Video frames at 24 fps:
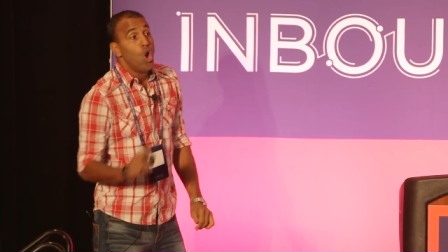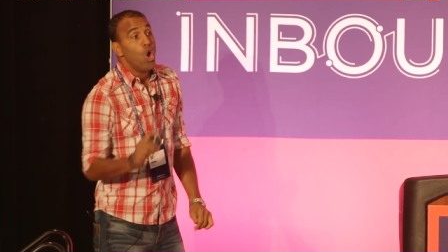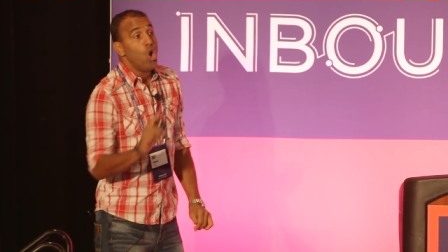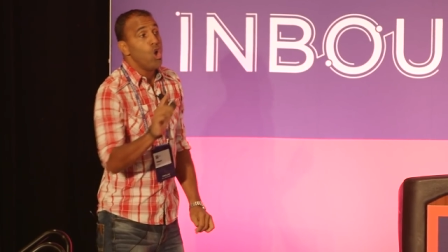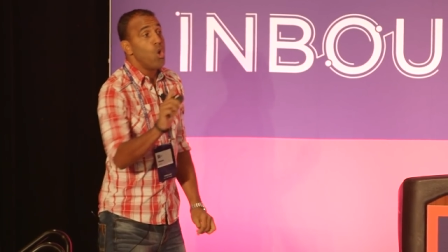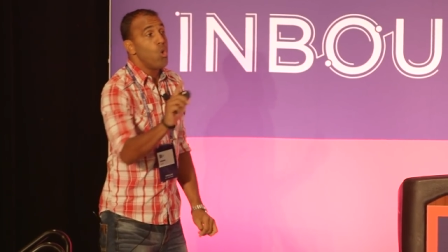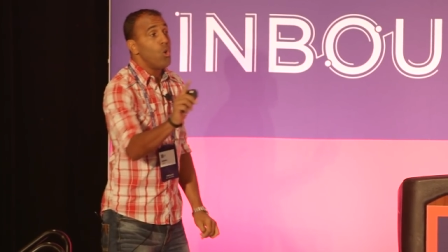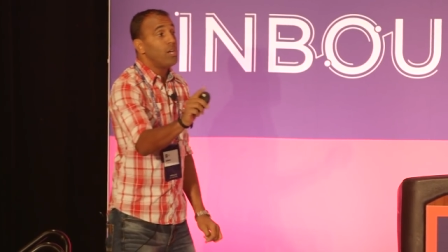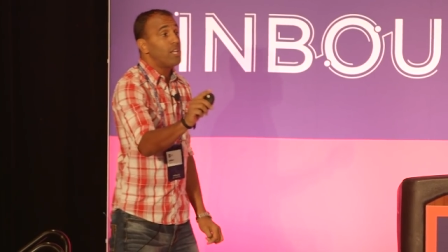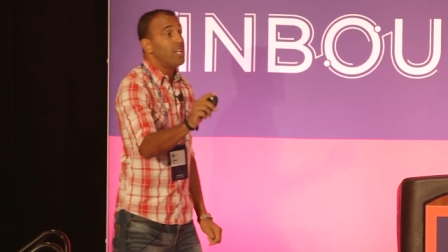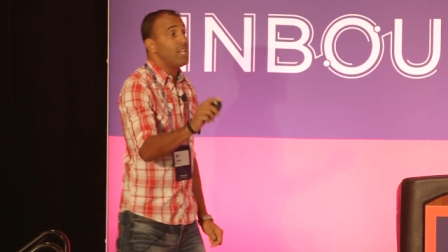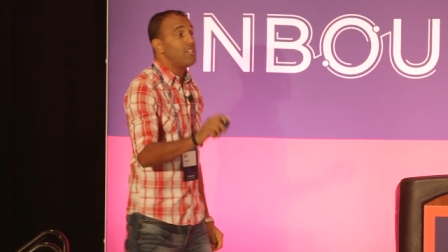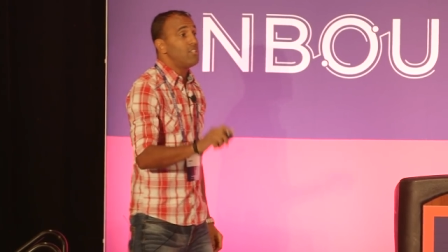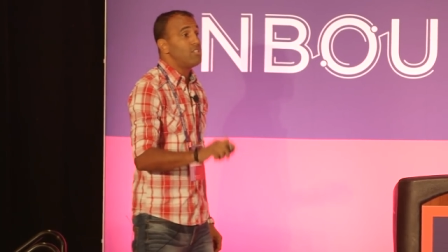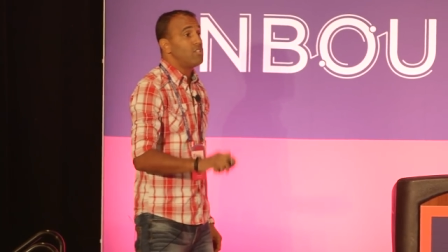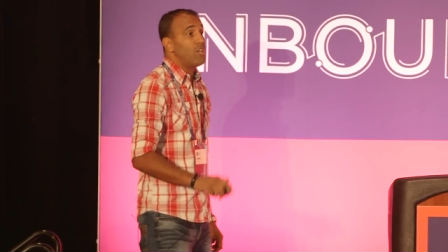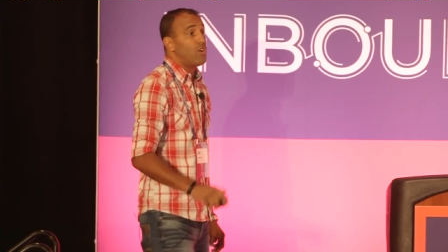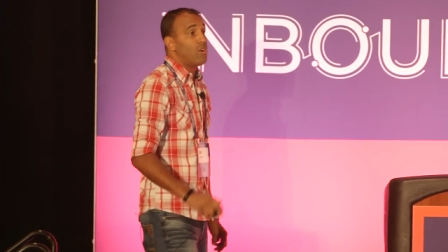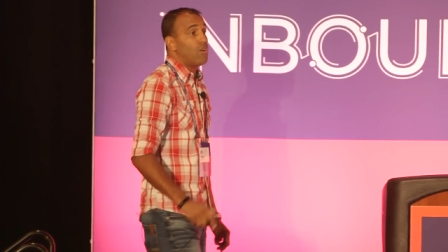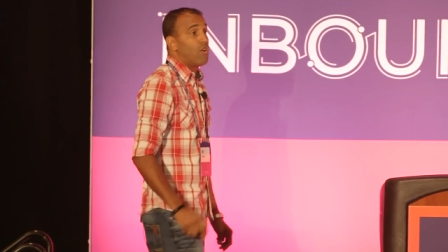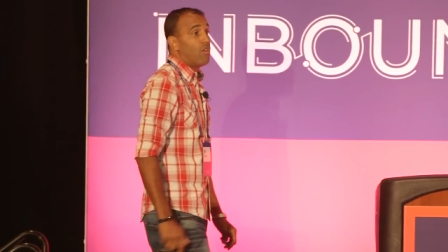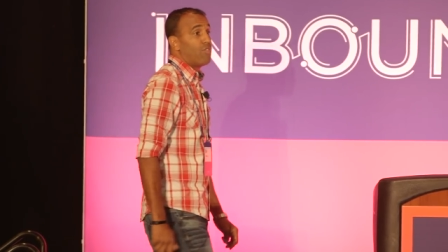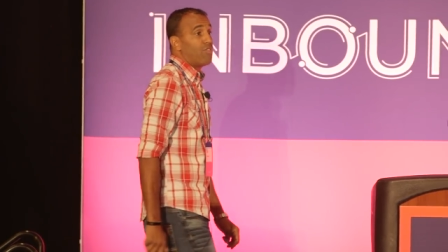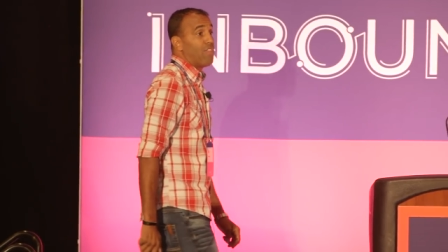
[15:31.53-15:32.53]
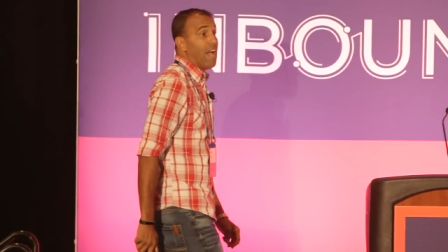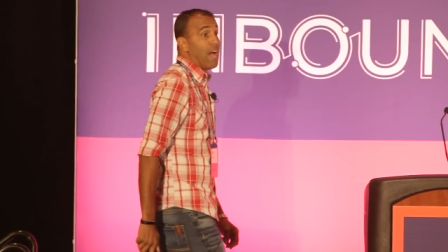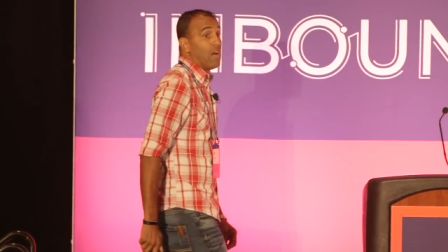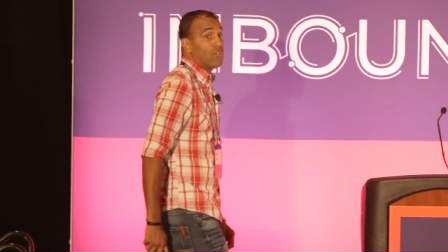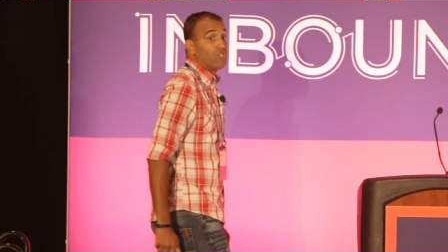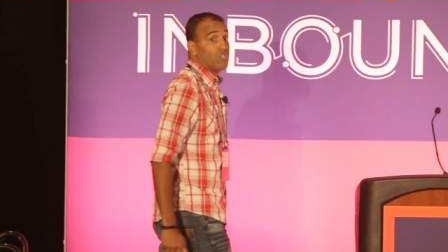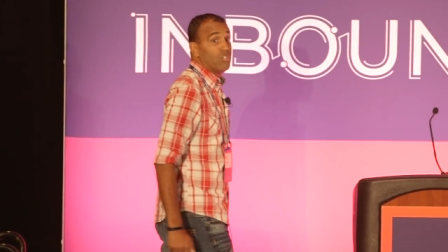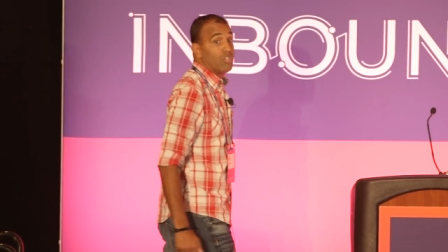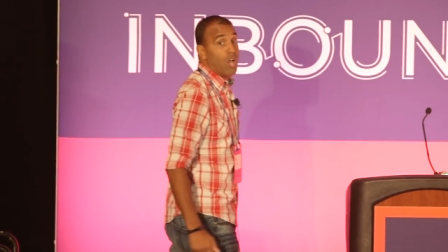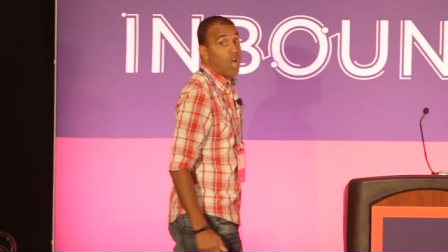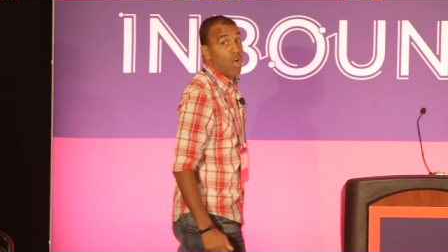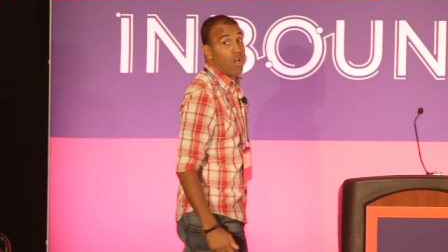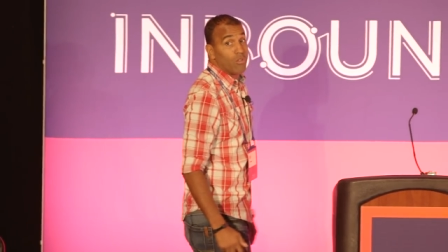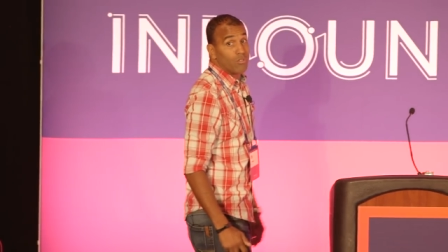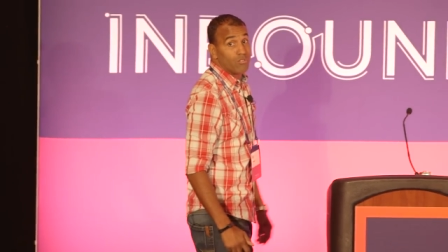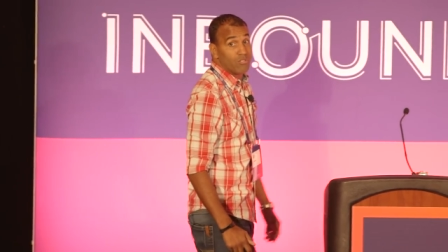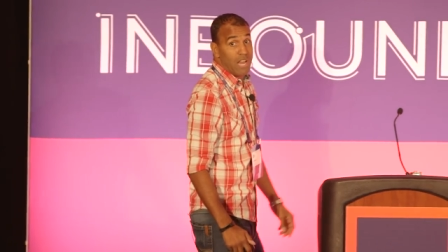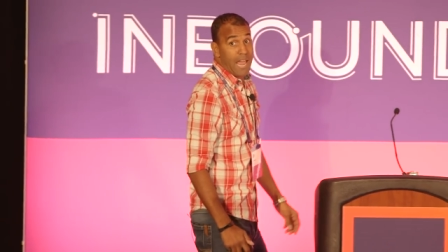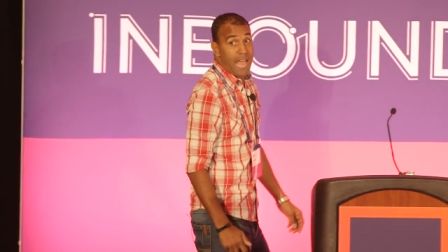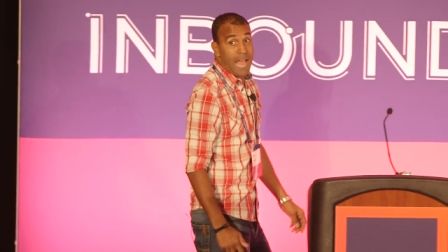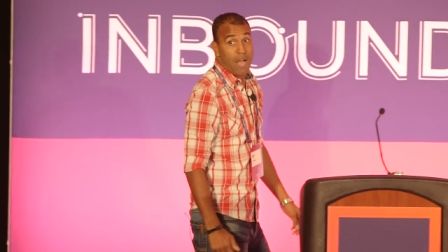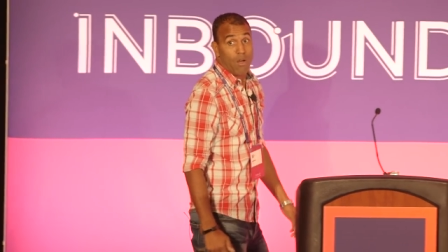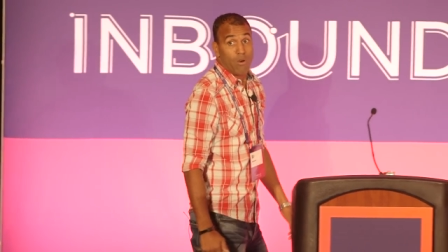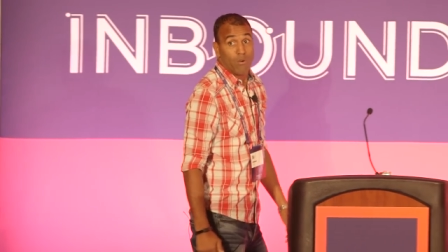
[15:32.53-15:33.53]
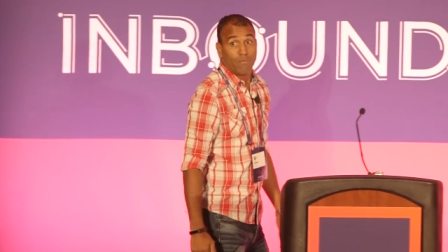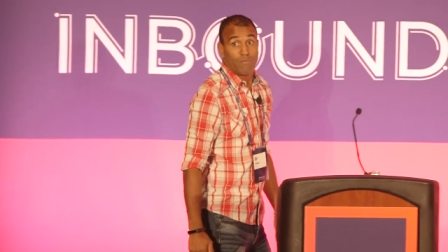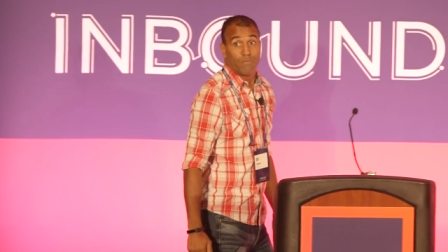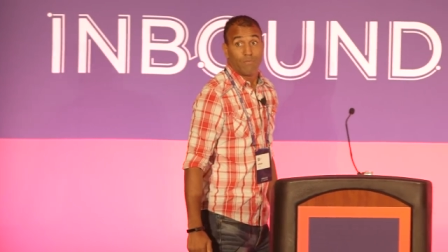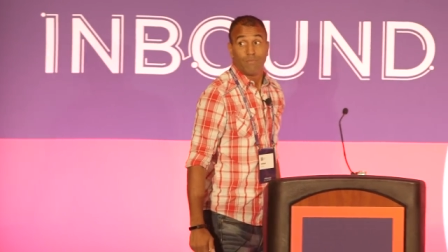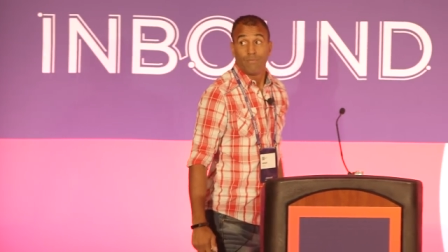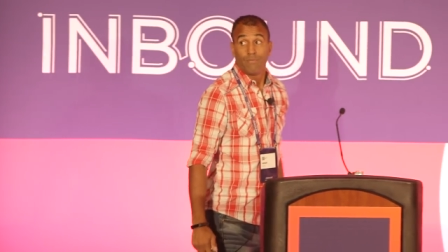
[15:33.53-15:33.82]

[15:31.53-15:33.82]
Who would consider a thousand dollars now?